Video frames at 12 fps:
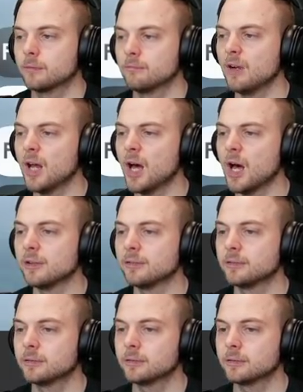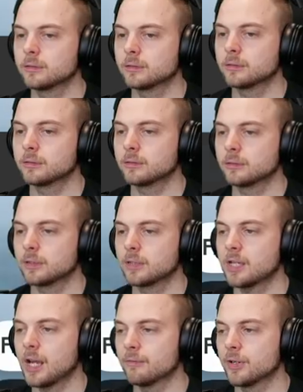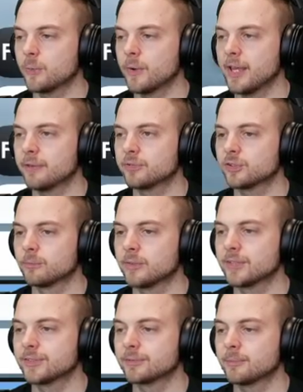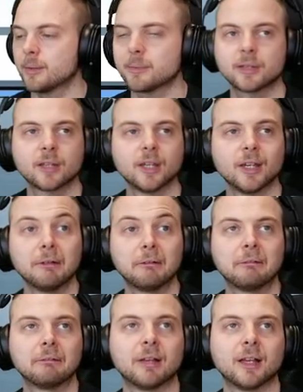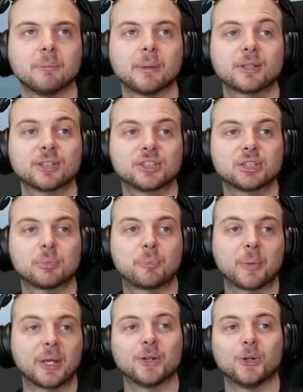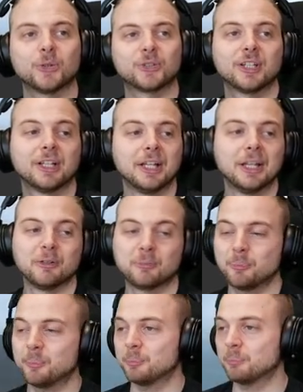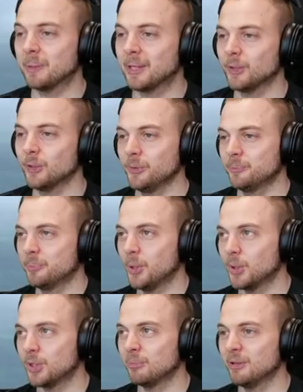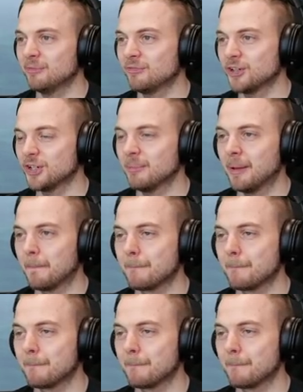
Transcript: Run! Can't run away for some reason. Maybe. Maybe because there's a big old, big old Pokemon in front of me.